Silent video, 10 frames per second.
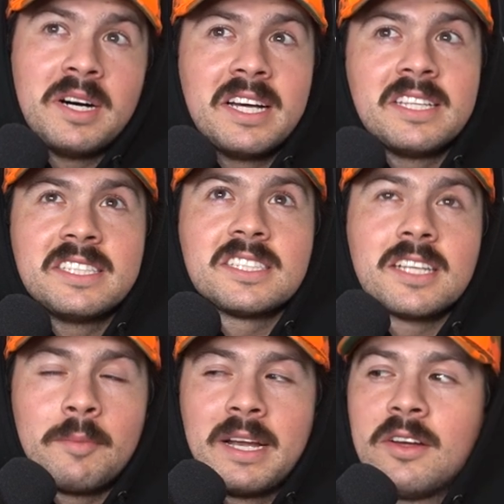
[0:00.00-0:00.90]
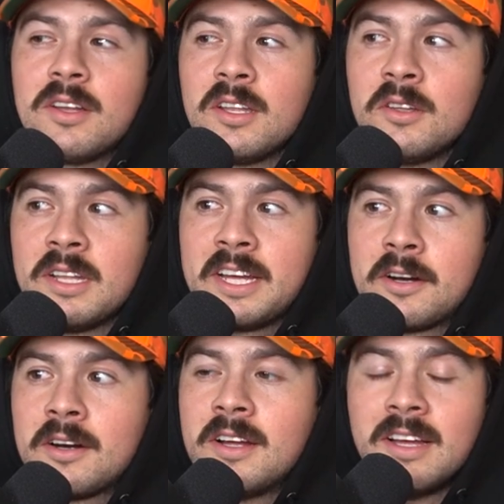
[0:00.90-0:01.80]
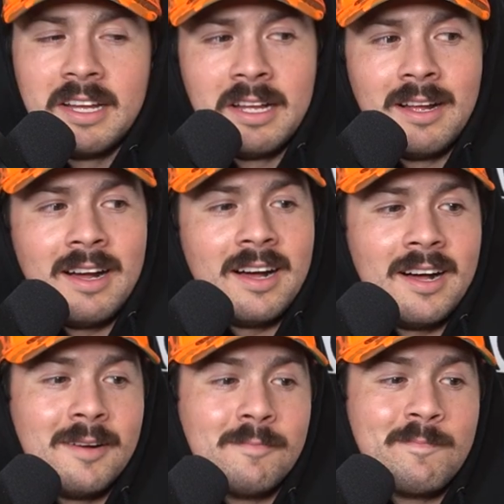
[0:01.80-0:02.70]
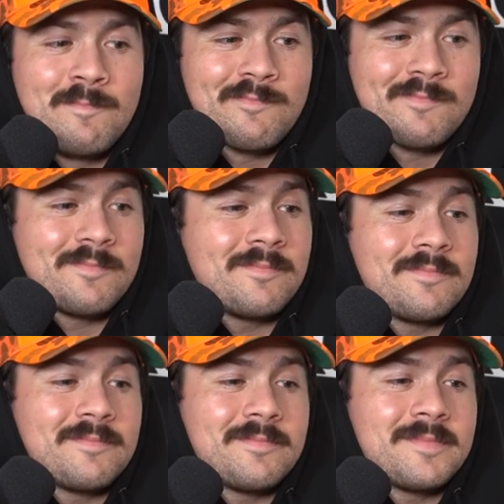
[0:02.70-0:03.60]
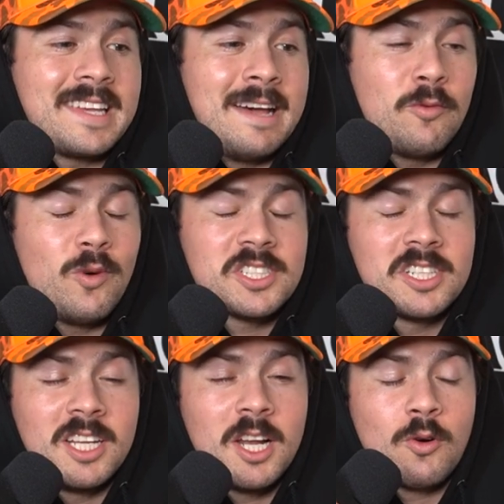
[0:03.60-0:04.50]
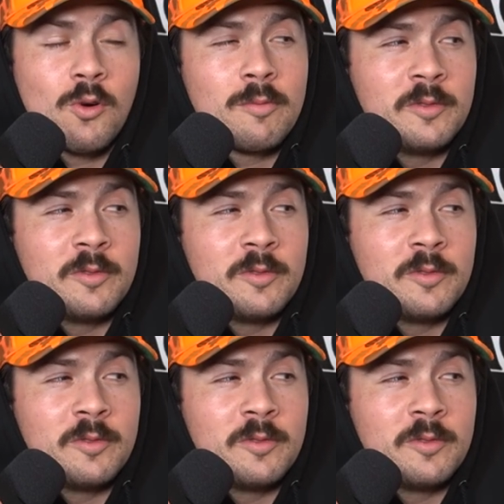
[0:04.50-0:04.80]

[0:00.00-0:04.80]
But this is coming out a little later. I've been watching a lot of horror